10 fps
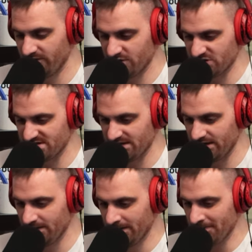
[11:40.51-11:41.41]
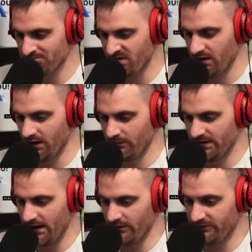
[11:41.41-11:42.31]
deficiency.
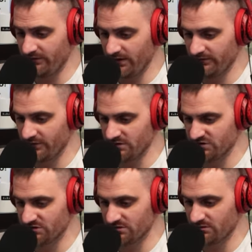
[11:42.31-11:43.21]
Um, now, if, if there's